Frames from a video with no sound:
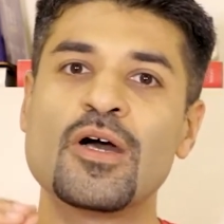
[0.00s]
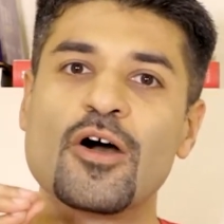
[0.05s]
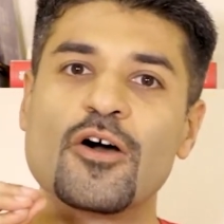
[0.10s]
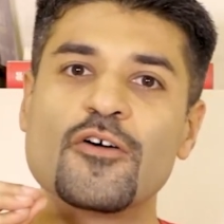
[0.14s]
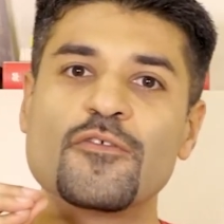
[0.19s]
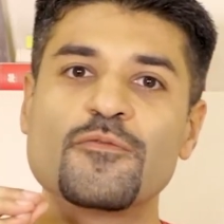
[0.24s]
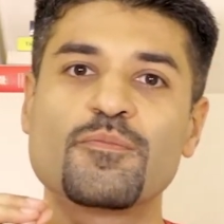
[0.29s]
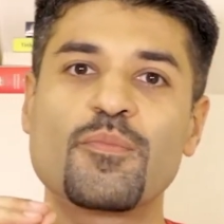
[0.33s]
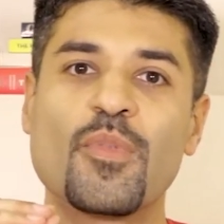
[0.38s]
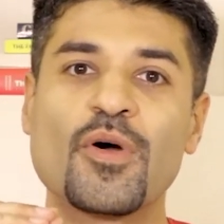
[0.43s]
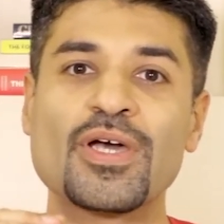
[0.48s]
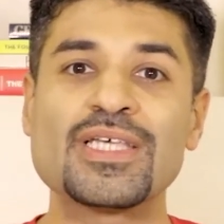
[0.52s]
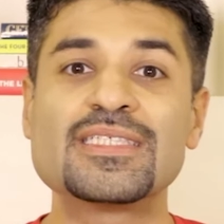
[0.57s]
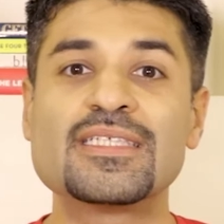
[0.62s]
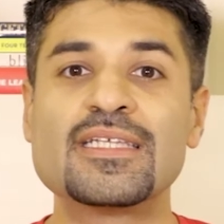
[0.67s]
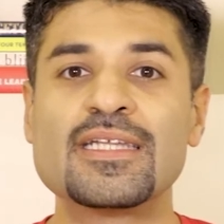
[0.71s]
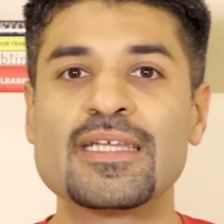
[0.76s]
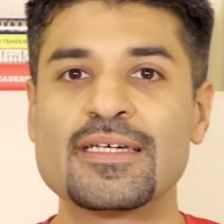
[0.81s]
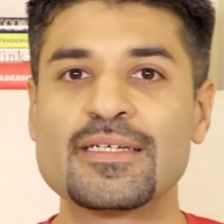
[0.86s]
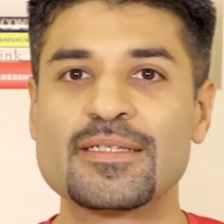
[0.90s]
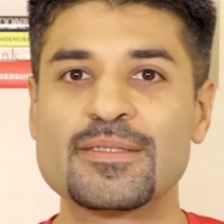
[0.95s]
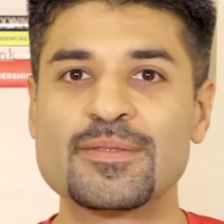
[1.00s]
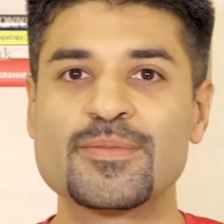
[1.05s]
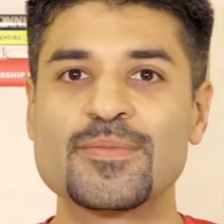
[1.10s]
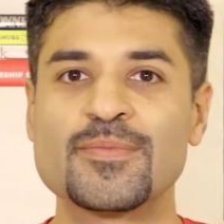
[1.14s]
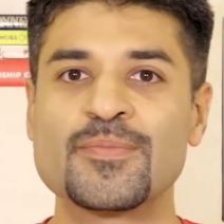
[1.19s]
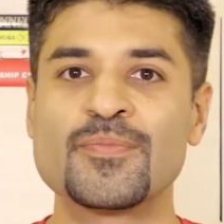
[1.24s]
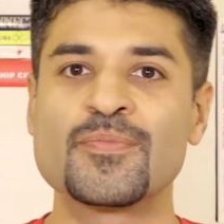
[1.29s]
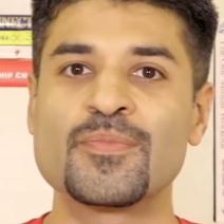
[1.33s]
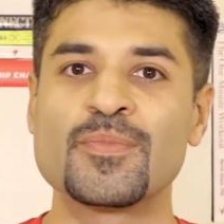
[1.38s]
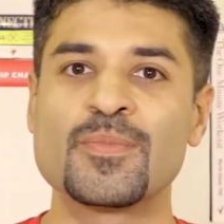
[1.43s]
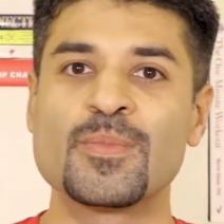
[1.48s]
of poisoning.
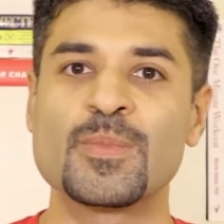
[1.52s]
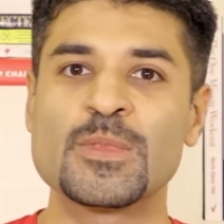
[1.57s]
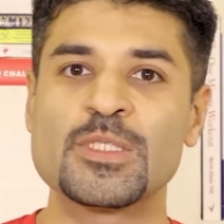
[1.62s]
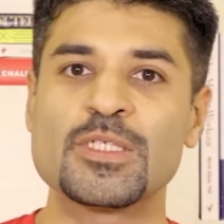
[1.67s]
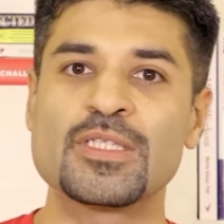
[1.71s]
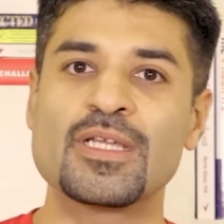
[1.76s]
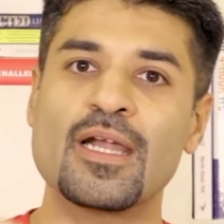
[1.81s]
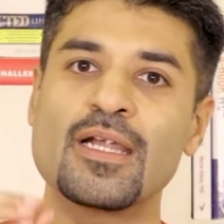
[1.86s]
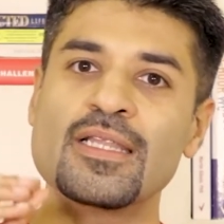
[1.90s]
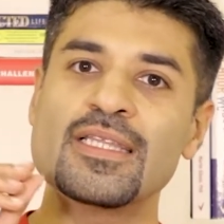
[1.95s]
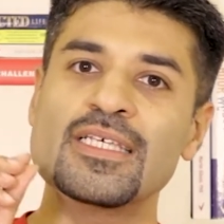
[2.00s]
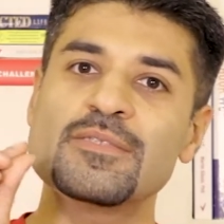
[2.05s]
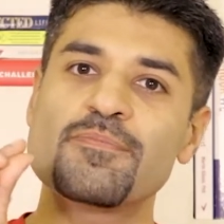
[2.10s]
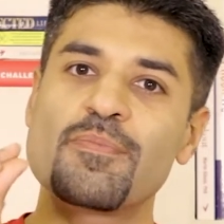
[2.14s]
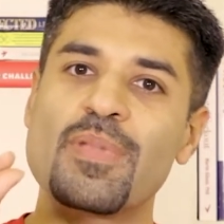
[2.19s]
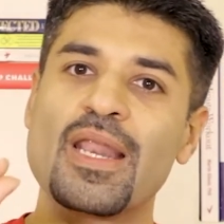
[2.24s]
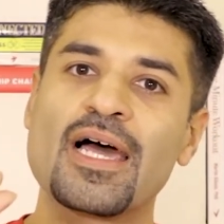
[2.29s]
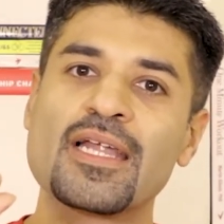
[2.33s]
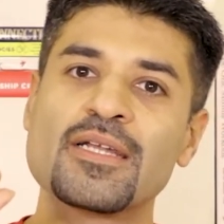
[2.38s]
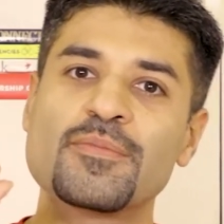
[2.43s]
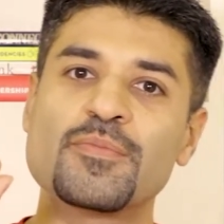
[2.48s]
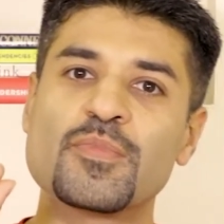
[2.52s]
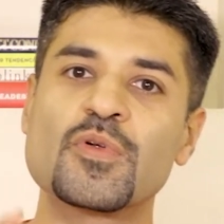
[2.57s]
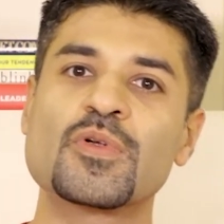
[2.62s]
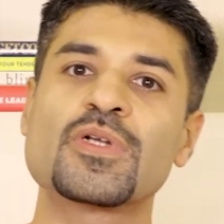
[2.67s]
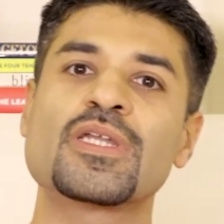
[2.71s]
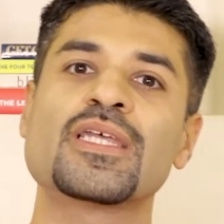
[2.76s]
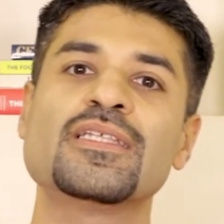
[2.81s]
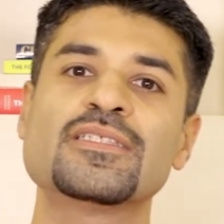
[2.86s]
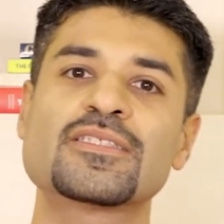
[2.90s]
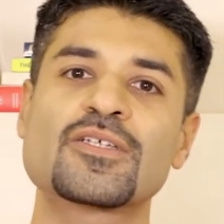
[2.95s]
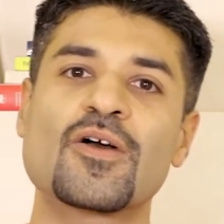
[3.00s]
So there are these plant
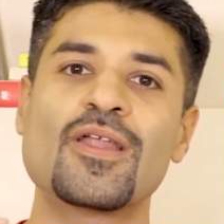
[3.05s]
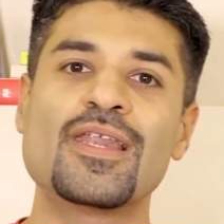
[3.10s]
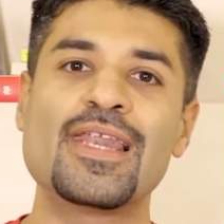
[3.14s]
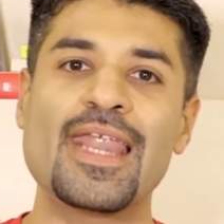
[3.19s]
proteins called